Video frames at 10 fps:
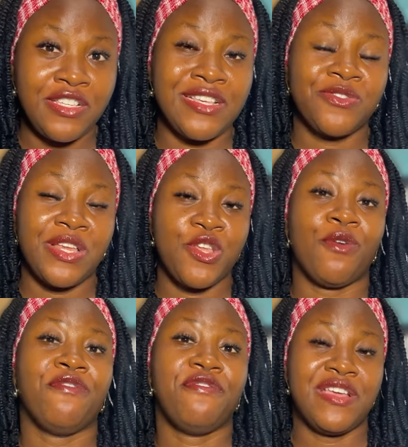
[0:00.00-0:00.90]
This is actually
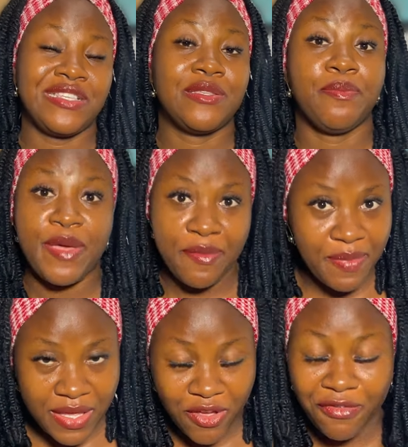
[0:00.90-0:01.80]
your first
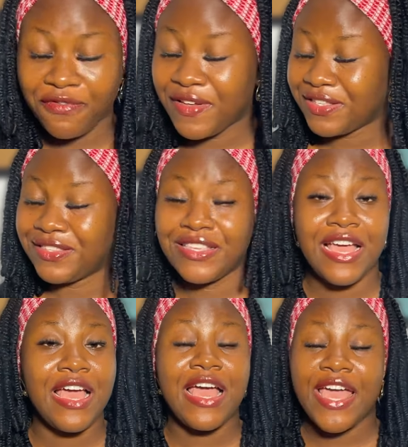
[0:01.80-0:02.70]
baby, your first
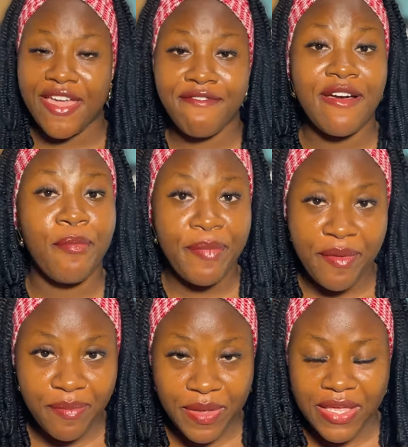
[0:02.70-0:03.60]
ever
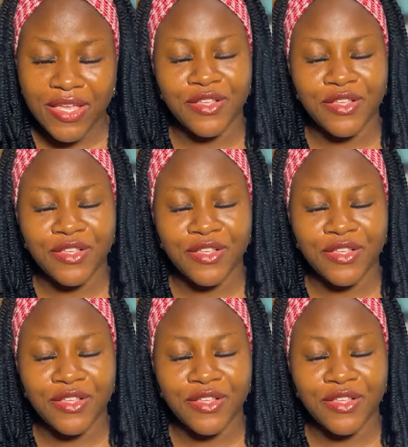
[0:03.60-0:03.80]
baby.